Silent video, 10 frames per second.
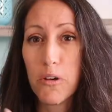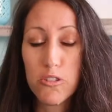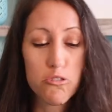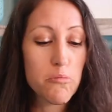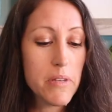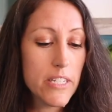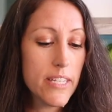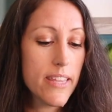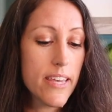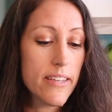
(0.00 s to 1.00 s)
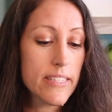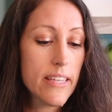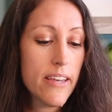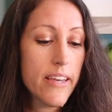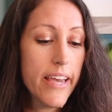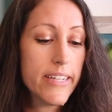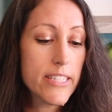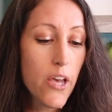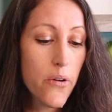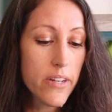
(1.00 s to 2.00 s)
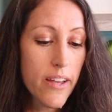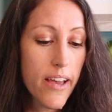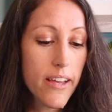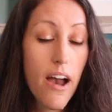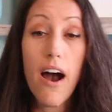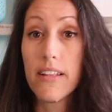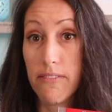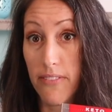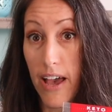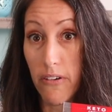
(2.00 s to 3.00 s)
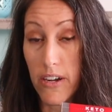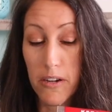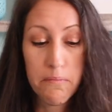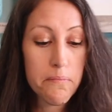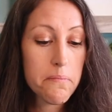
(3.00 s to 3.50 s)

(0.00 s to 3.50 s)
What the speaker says: what drew me to these. It's coconut and cauliflower.